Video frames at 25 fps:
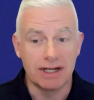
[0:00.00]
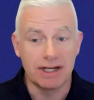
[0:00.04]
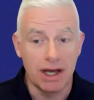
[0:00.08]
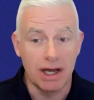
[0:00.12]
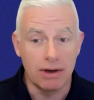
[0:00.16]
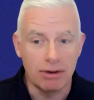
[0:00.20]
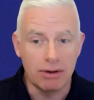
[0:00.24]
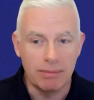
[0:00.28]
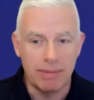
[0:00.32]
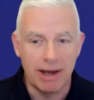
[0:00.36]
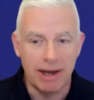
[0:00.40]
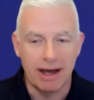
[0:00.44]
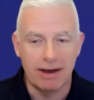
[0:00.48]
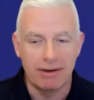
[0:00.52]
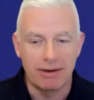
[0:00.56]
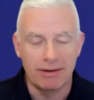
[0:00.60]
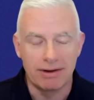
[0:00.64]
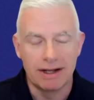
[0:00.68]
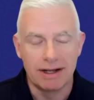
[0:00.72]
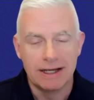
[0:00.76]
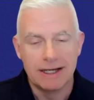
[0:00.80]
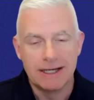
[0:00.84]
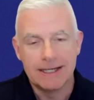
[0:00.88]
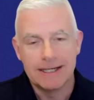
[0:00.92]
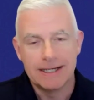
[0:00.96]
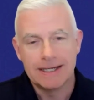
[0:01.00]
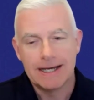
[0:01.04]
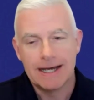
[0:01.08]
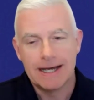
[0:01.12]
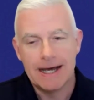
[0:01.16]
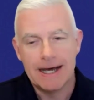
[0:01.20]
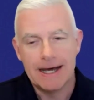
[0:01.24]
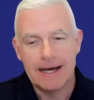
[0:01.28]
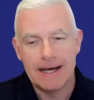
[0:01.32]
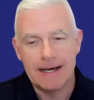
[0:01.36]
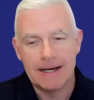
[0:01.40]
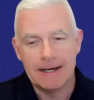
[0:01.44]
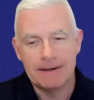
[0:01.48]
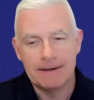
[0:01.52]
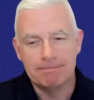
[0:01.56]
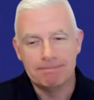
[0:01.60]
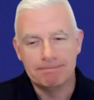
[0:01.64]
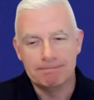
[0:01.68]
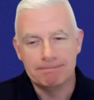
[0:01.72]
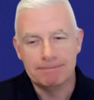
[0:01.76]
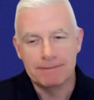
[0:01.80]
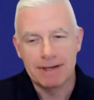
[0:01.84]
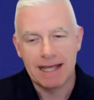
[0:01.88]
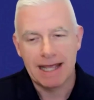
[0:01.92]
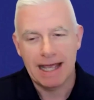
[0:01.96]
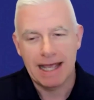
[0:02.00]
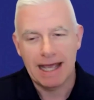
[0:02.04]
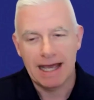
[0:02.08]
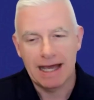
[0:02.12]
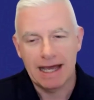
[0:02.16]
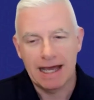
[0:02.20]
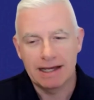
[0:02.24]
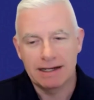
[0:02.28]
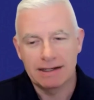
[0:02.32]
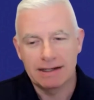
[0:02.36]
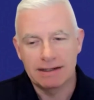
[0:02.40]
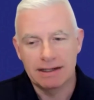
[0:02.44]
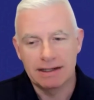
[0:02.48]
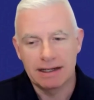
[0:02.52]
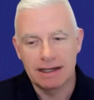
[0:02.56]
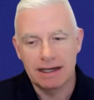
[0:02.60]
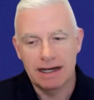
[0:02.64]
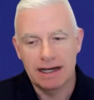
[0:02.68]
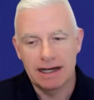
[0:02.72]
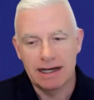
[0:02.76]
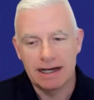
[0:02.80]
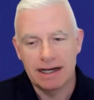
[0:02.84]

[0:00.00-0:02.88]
even know about. And